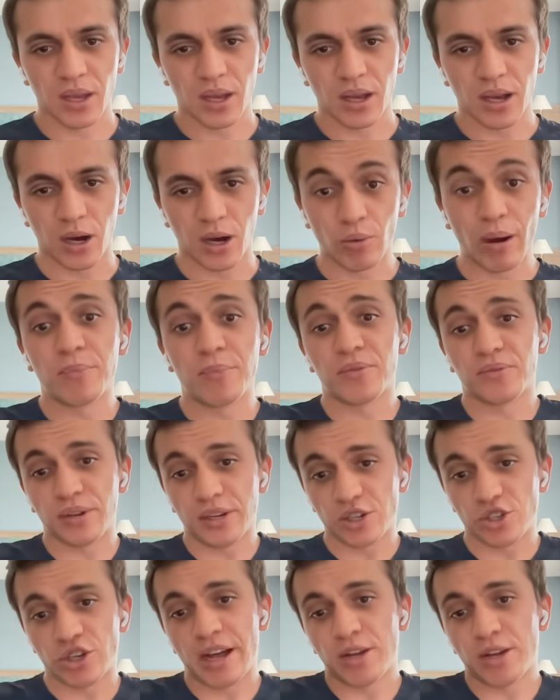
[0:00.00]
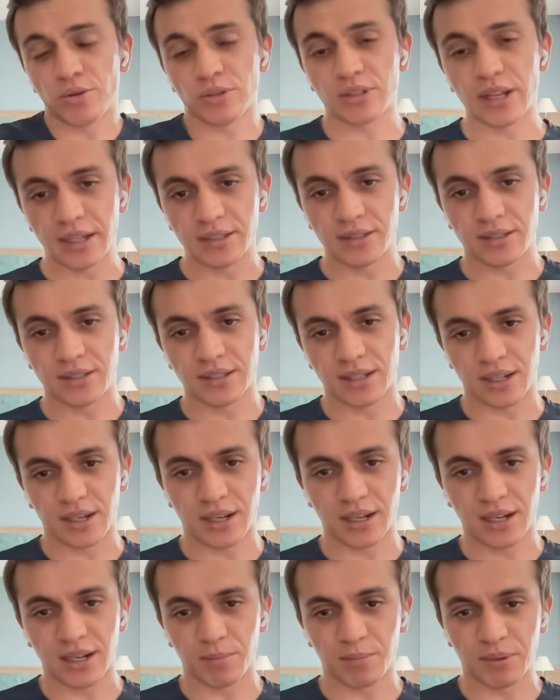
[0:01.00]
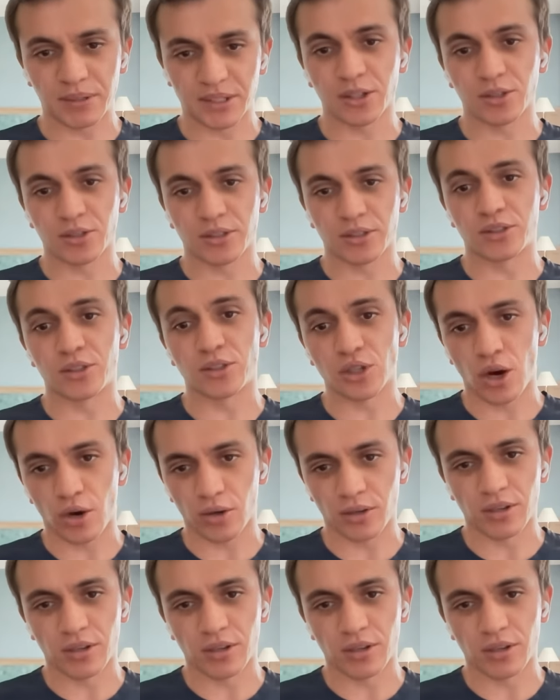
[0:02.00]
uh, Web three in general and uh, particular to Ton.